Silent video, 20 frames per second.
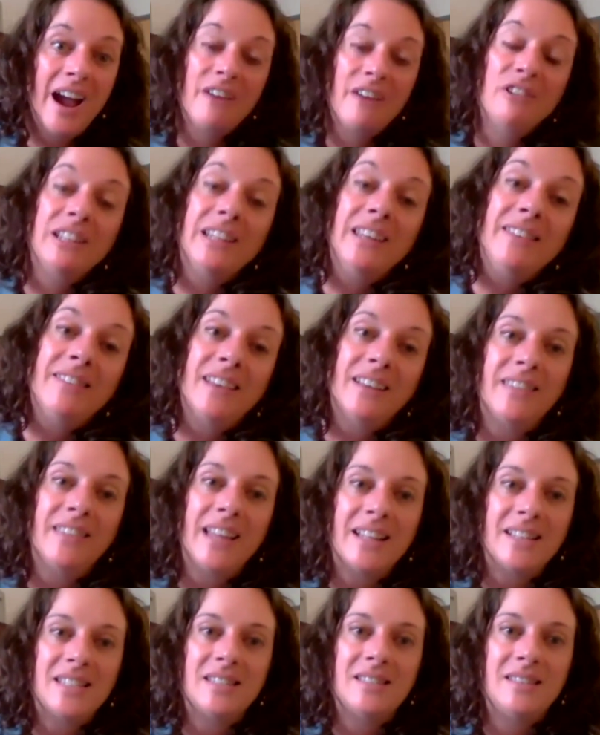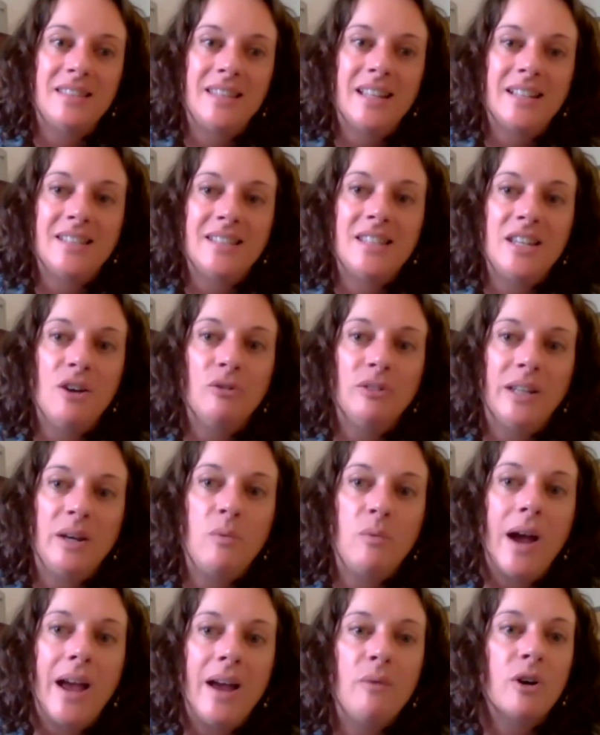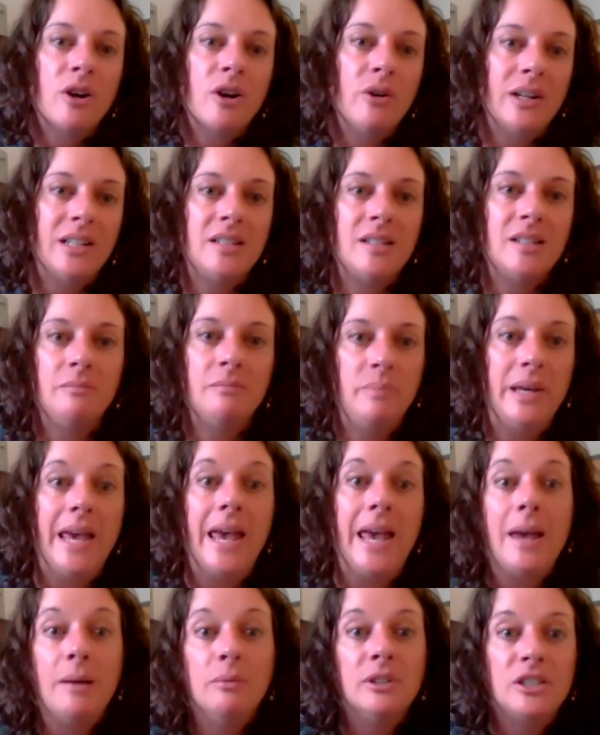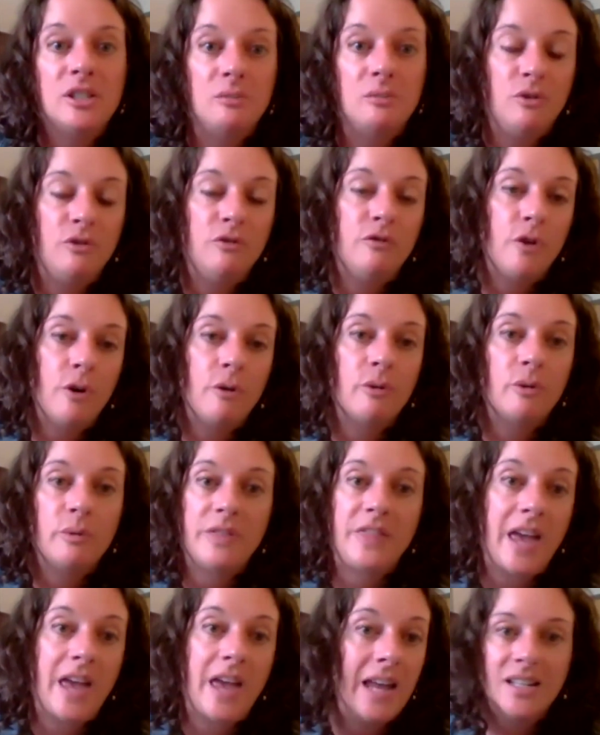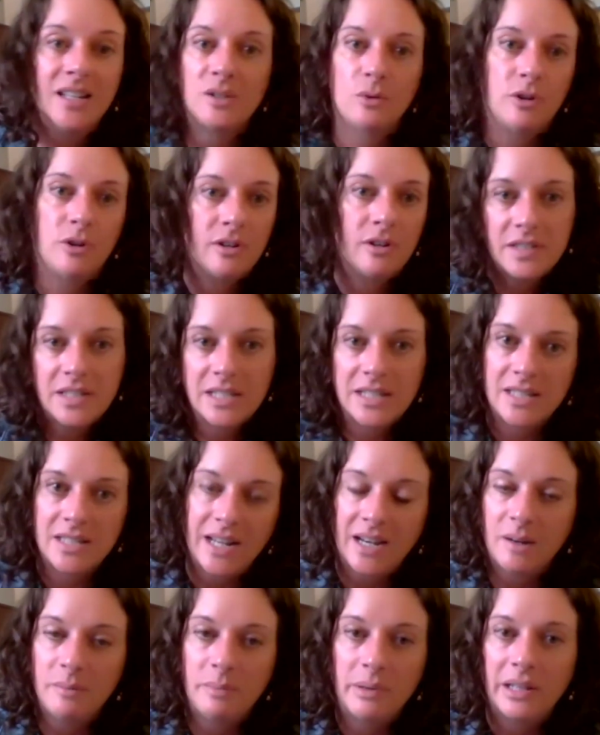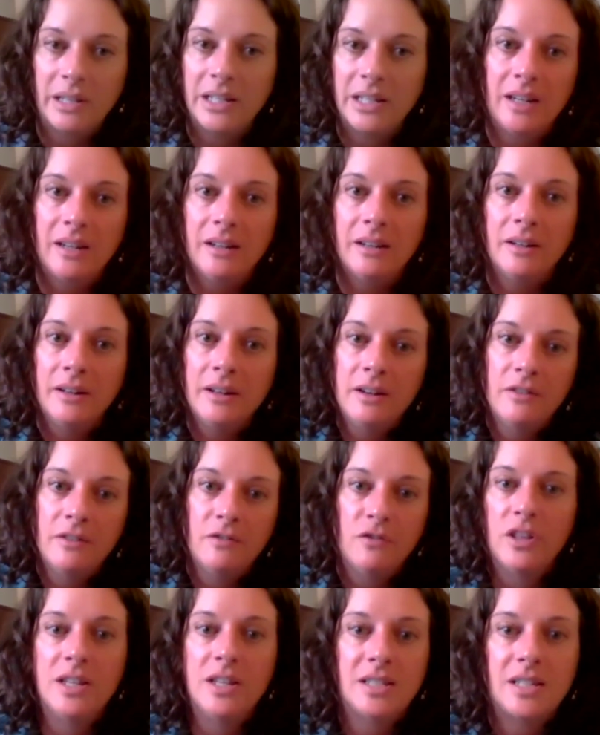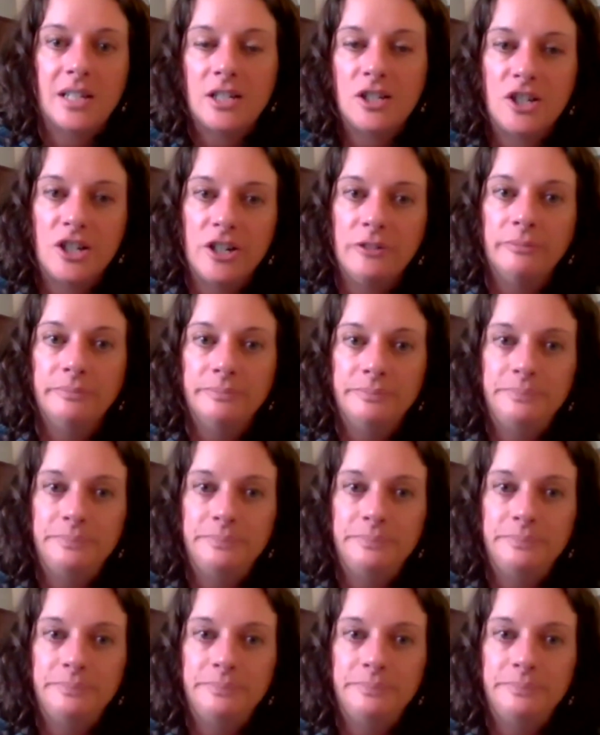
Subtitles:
I really think that's the only way we're going to be able to move forward with any sort of sustainability for this issue.